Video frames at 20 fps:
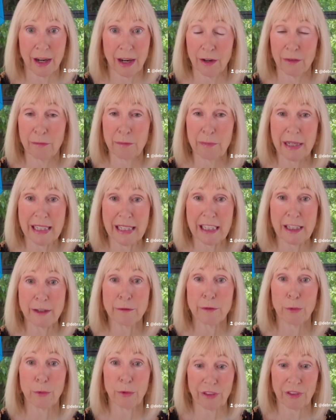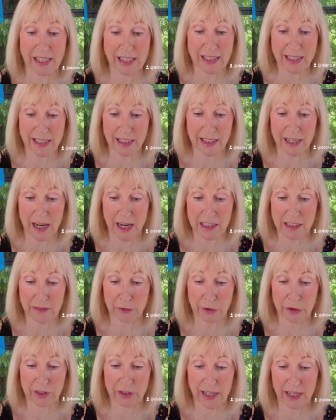of meaningful things the last
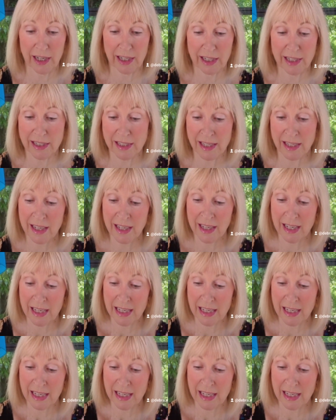few days.